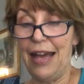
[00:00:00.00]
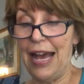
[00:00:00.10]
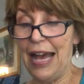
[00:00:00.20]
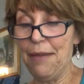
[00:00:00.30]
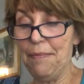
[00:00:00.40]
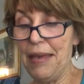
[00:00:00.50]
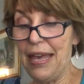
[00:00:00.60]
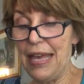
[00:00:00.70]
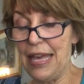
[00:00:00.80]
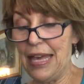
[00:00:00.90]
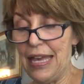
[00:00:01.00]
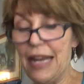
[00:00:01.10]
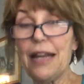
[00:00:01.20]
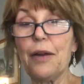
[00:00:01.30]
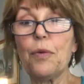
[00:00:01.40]
I
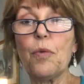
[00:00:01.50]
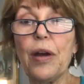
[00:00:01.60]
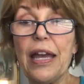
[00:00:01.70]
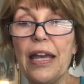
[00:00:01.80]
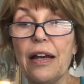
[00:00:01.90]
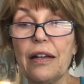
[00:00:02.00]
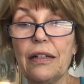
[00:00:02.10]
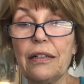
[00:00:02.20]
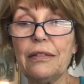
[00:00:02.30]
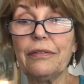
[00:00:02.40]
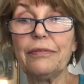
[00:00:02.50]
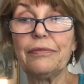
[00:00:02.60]
made a whale.